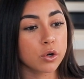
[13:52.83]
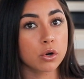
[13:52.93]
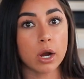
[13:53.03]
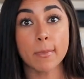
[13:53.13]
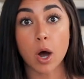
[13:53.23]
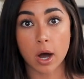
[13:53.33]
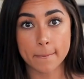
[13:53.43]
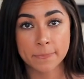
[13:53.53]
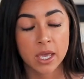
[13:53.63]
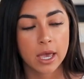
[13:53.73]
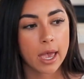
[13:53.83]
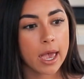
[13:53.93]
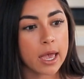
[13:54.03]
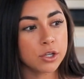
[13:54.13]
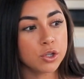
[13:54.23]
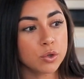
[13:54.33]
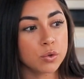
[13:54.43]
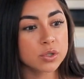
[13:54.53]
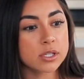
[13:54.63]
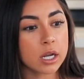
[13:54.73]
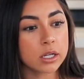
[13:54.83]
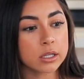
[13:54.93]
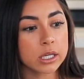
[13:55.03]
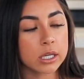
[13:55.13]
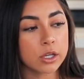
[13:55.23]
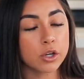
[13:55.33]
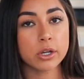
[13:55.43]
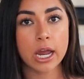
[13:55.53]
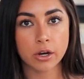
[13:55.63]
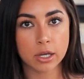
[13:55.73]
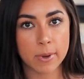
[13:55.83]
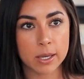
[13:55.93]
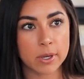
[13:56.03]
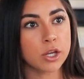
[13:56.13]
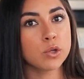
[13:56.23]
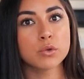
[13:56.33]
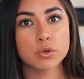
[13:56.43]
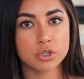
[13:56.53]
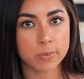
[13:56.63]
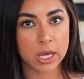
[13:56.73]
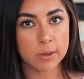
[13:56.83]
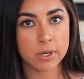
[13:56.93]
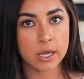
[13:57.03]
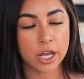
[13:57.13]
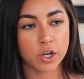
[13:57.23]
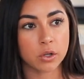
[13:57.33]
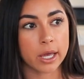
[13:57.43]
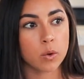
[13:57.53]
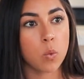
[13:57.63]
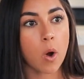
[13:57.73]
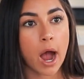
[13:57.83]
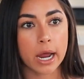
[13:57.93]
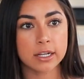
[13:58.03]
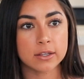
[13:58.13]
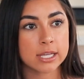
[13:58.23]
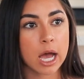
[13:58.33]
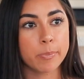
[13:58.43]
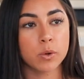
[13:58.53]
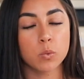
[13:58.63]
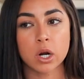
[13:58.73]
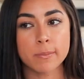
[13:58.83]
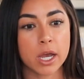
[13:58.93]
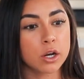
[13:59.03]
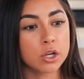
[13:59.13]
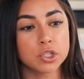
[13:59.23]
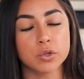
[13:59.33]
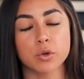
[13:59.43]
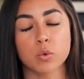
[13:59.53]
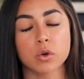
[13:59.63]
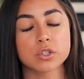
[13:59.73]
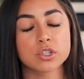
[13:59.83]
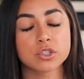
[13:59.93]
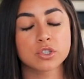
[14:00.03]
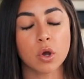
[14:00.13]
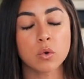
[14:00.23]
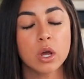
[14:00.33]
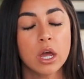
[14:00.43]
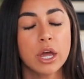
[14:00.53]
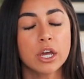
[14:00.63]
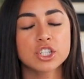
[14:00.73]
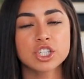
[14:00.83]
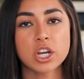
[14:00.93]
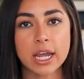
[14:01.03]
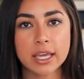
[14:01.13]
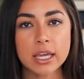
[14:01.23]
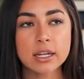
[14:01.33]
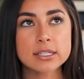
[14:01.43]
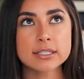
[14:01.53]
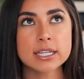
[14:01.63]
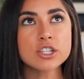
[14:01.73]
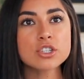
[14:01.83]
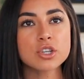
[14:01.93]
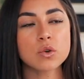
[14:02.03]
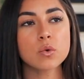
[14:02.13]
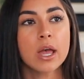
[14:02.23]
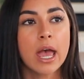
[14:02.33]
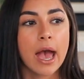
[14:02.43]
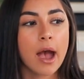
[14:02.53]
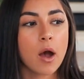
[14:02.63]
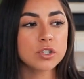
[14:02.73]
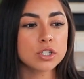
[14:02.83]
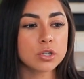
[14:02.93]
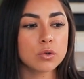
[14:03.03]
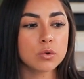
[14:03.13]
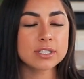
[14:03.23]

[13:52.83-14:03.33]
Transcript: you're a mom and you suddenly, you're carrying a baby and you lose your baby and you're like, why did this happen? What am I gonna do? Your world is so shaken. This teaches you how to